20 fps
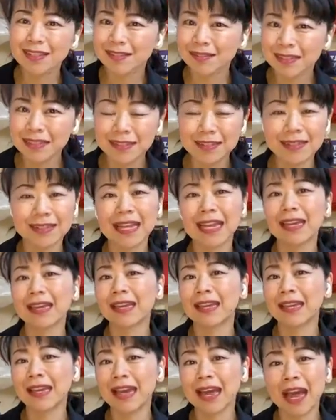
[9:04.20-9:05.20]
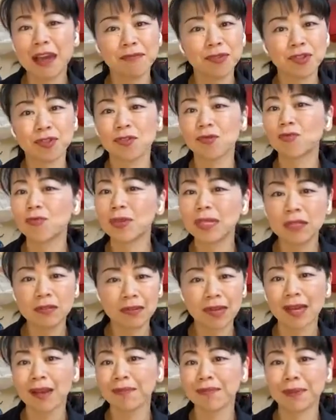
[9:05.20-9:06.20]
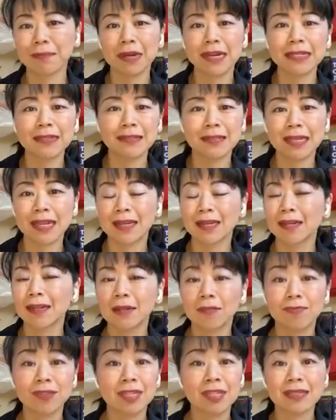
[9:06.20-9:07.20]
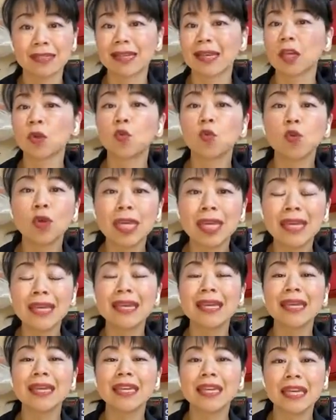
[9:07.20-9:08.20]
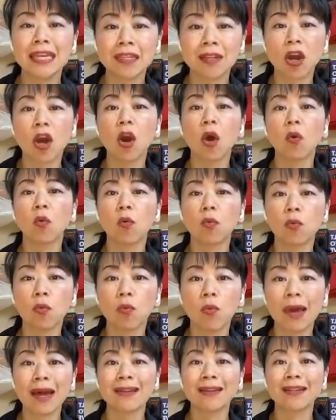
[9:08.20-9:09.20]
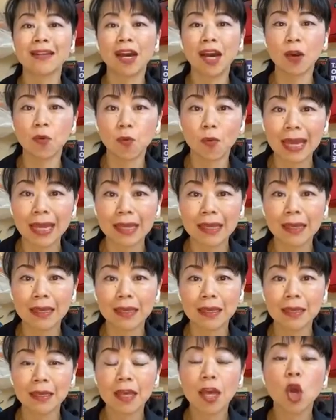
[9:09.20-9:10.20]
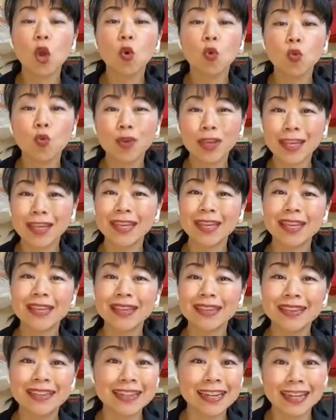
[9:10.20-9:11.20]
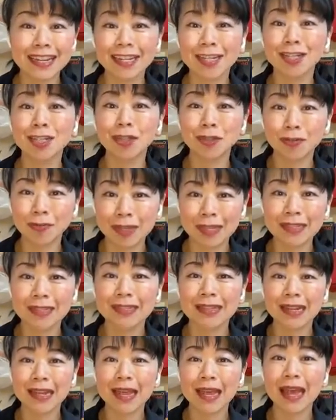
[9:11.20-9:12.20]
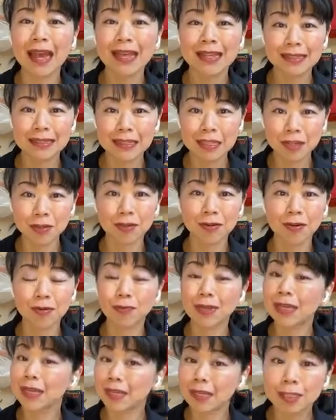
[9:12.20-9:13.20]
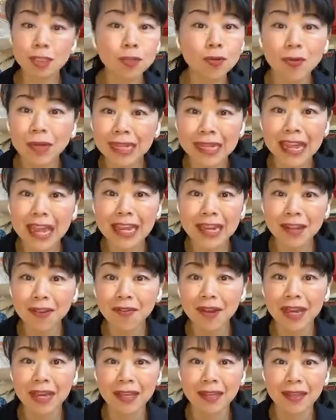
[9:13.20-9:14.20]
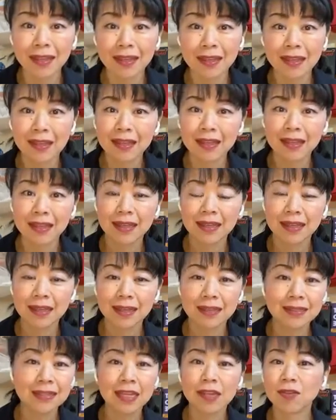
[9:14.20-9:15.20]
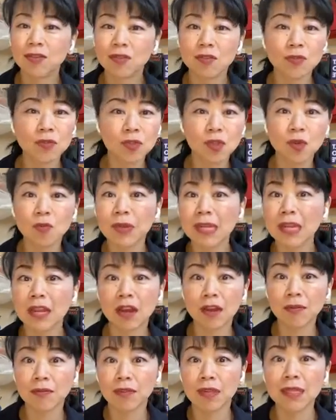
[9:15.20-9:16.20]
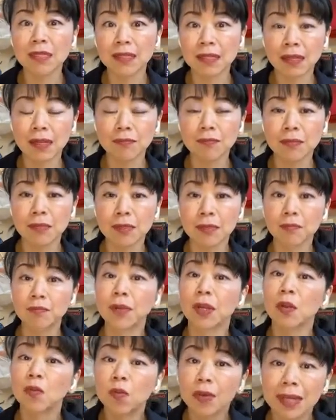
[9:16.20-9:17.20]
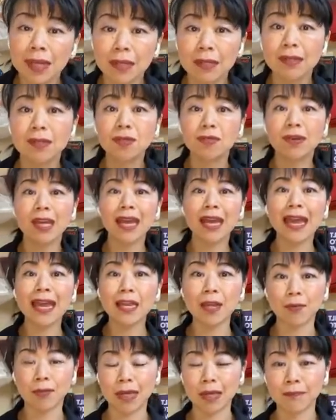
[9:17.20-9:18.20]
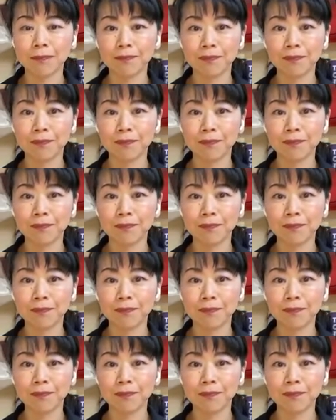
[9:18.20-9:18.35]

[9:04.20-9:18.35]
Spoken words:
It's like, I'm sure we do have the mindset. We cannot run away. We gotta do it. We gotta do it anyway. It's like, so many hard things come, but we gotta do it anyway.